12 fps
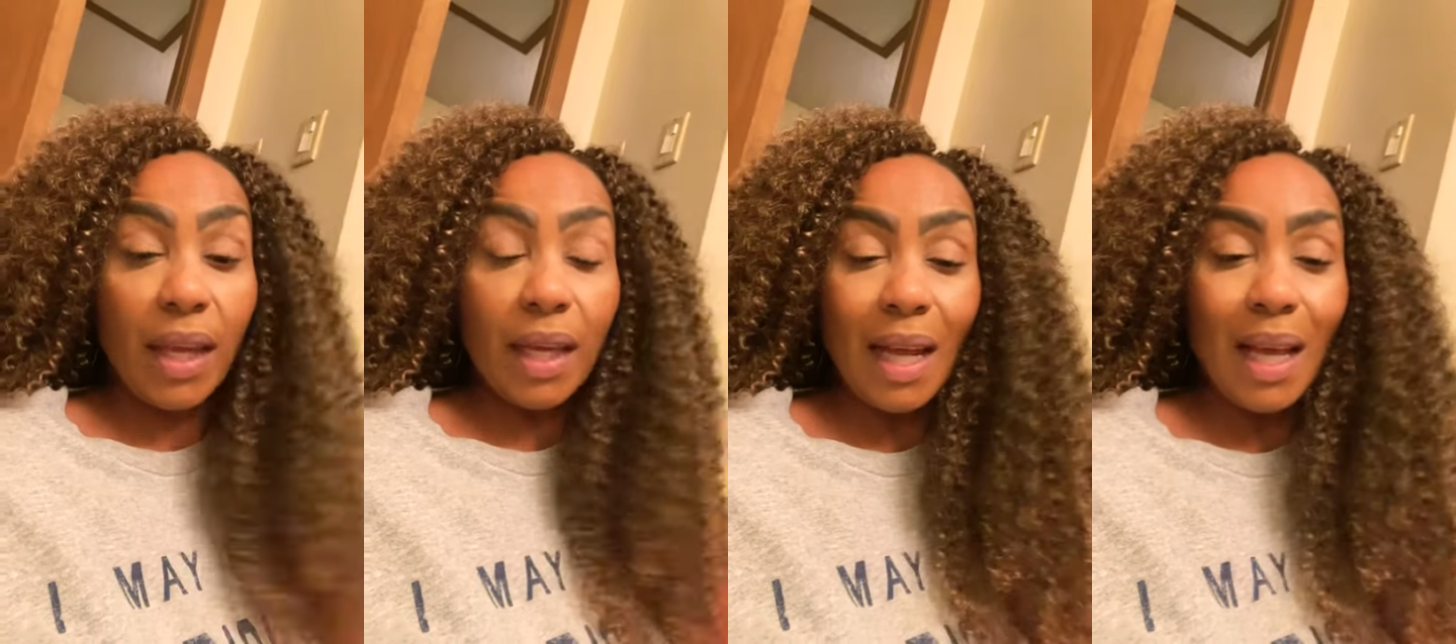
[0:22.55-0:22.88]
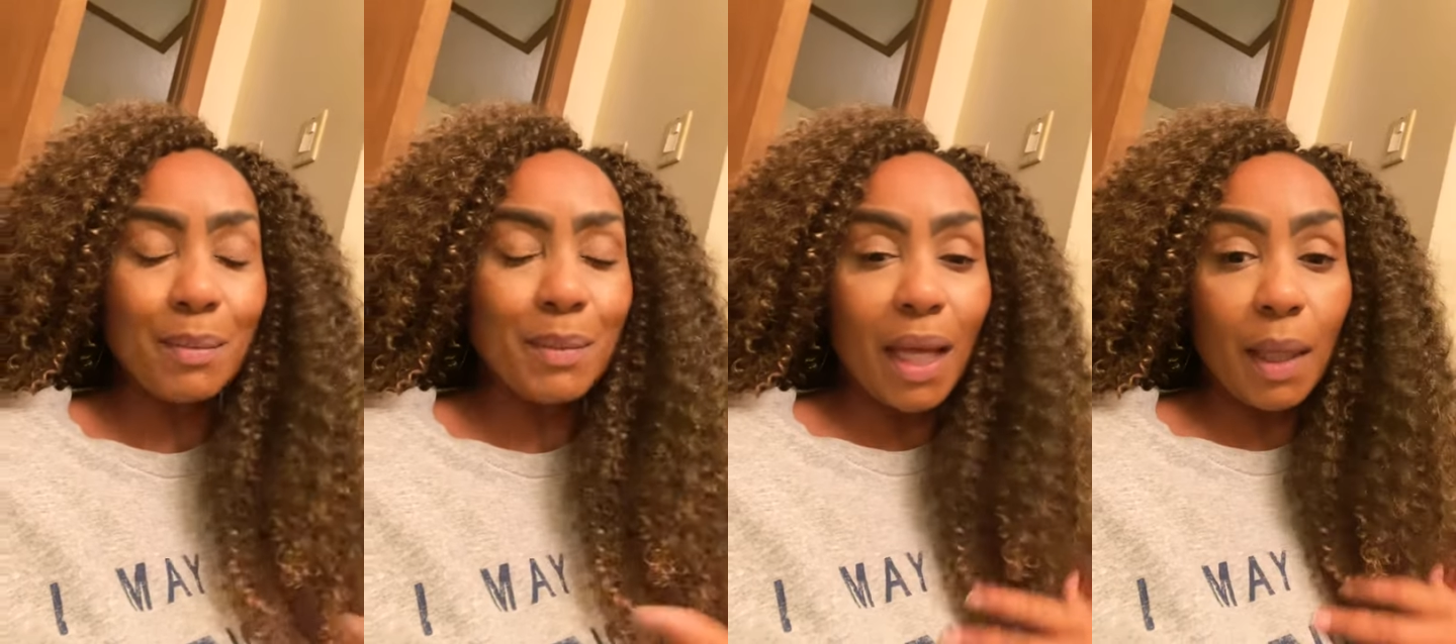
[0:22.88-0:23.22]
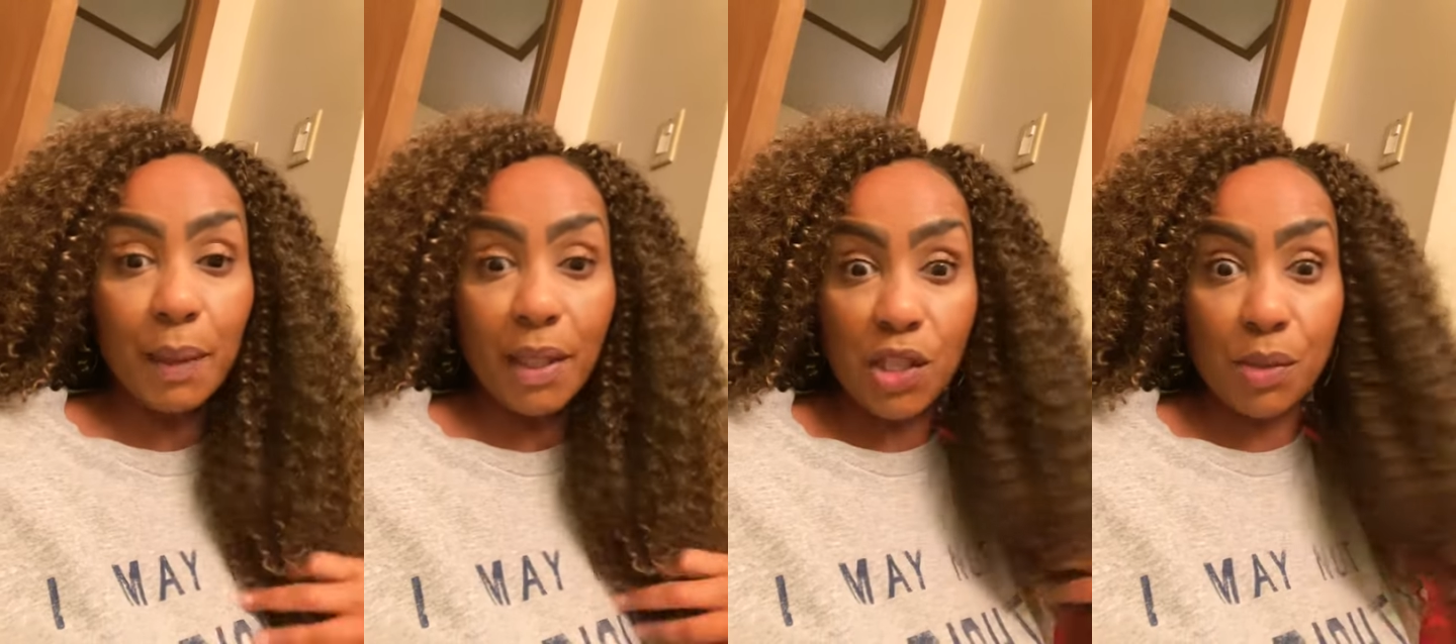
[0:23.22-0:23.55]
and I'm not a
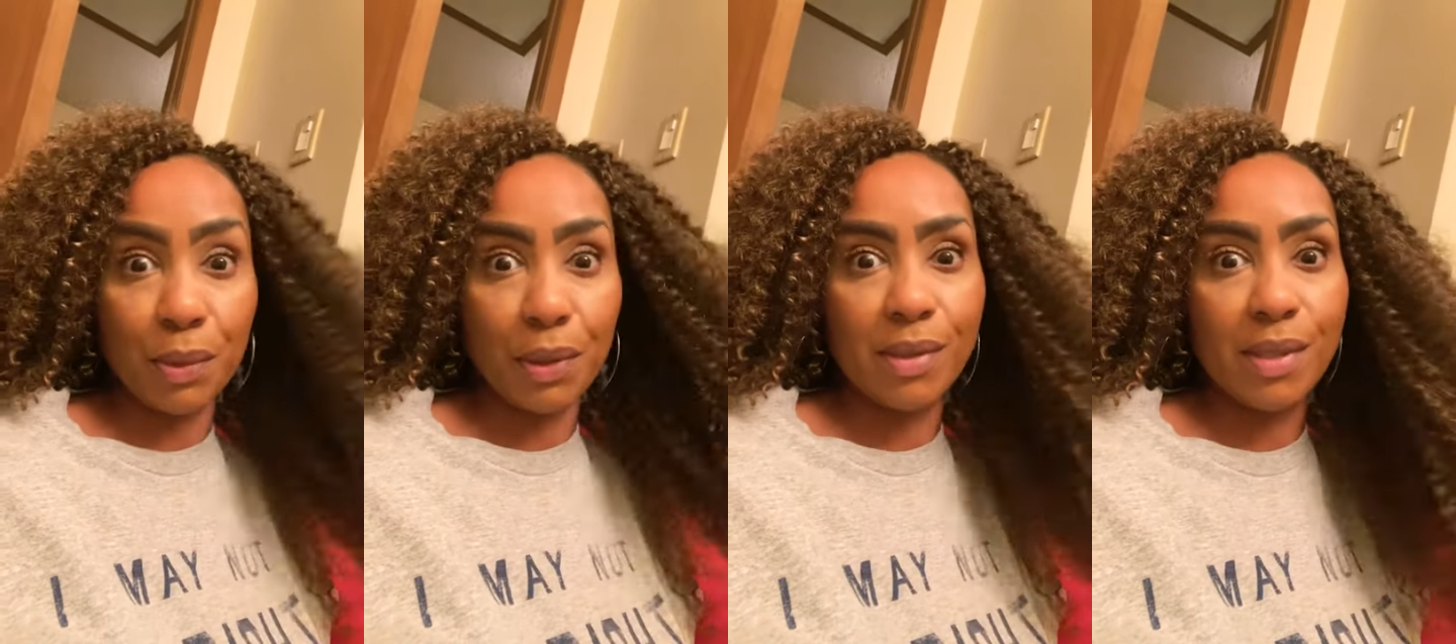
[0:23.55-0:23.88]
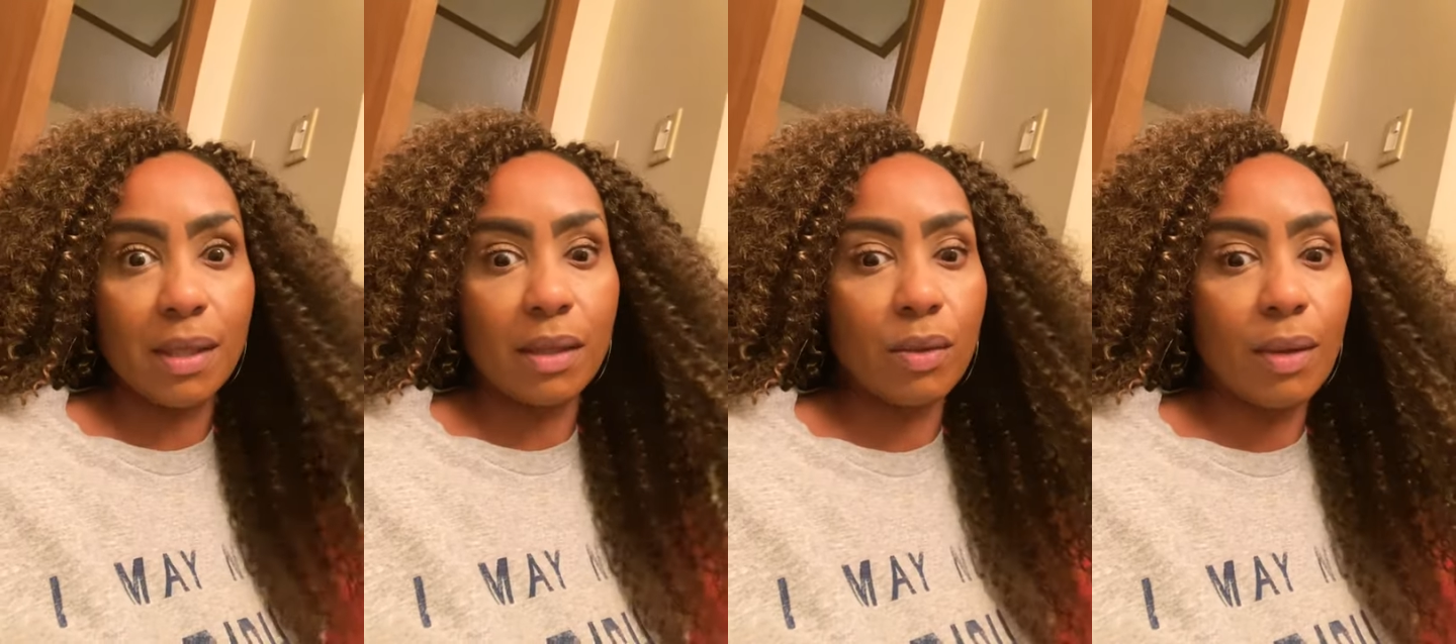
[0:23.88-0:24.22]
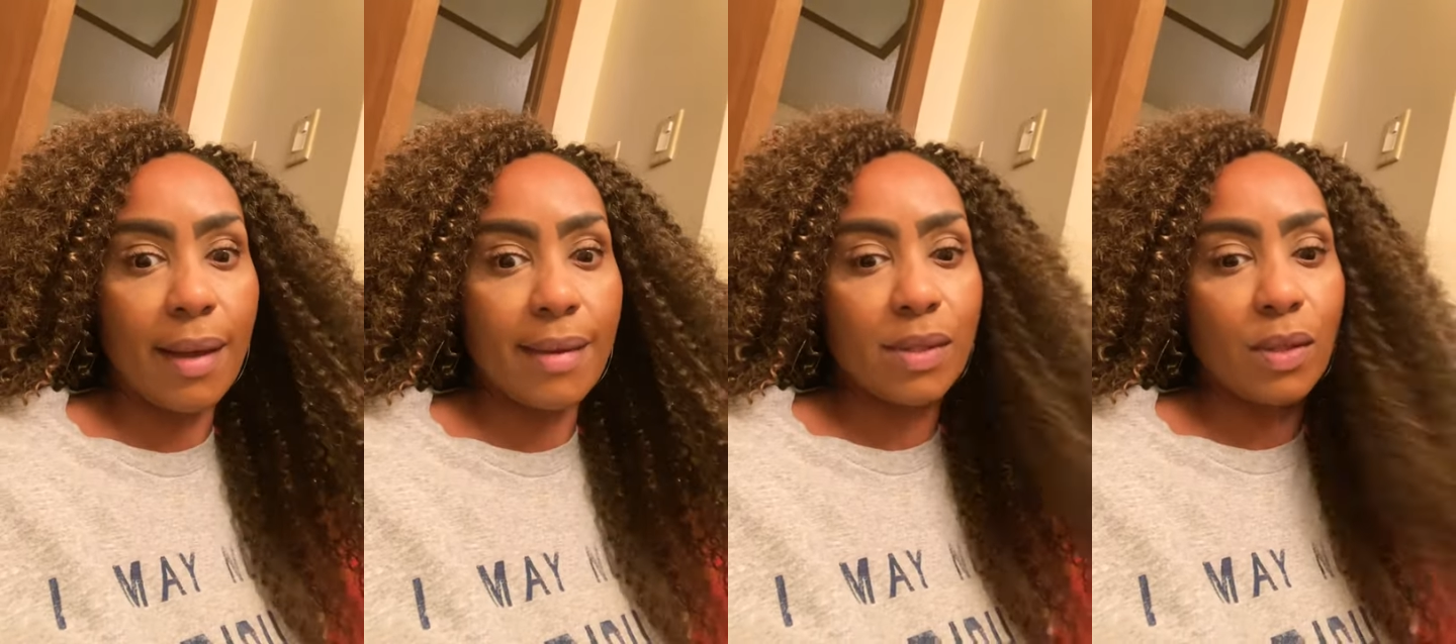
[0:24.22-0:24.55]
patient person. You
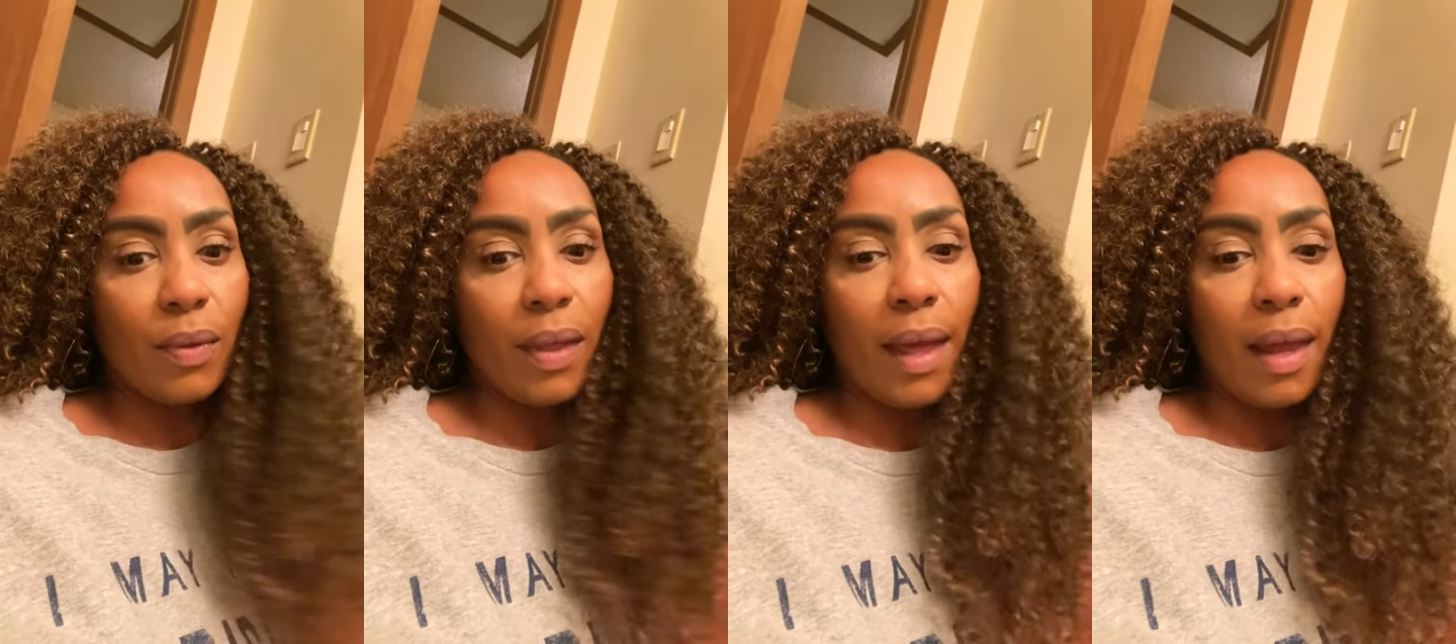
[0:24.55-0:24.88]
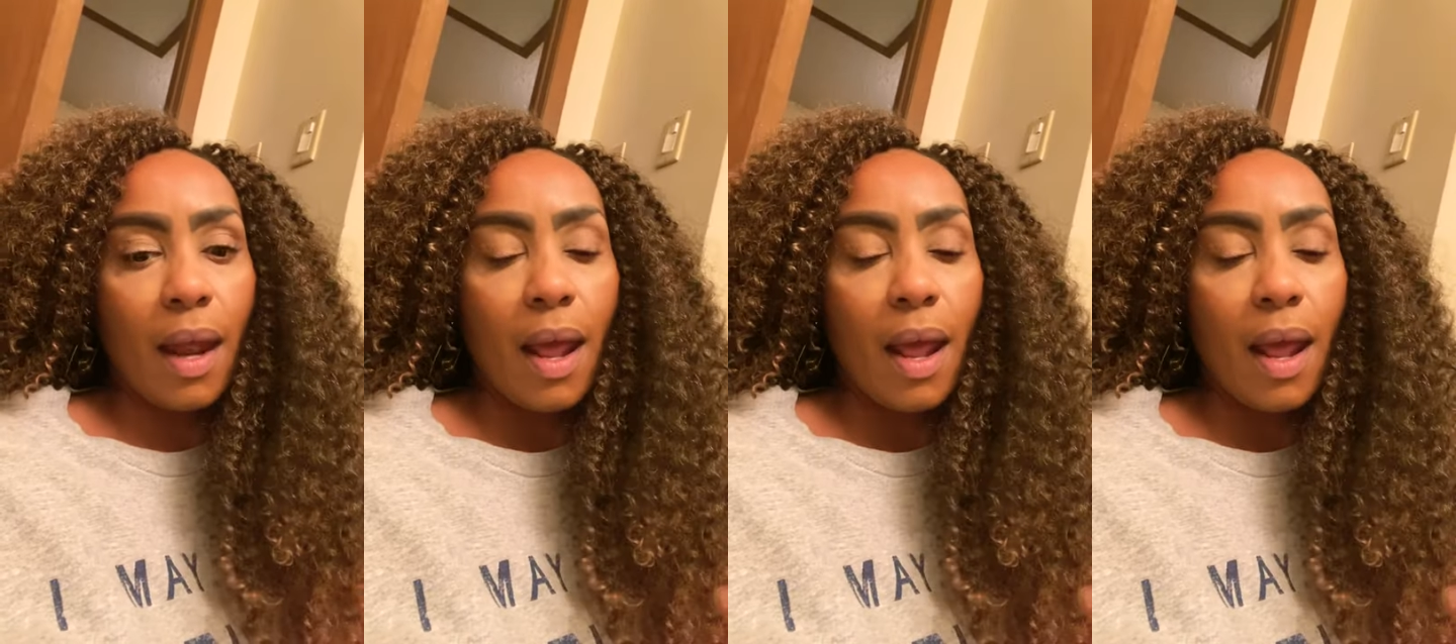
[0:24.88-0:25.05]
guys know that.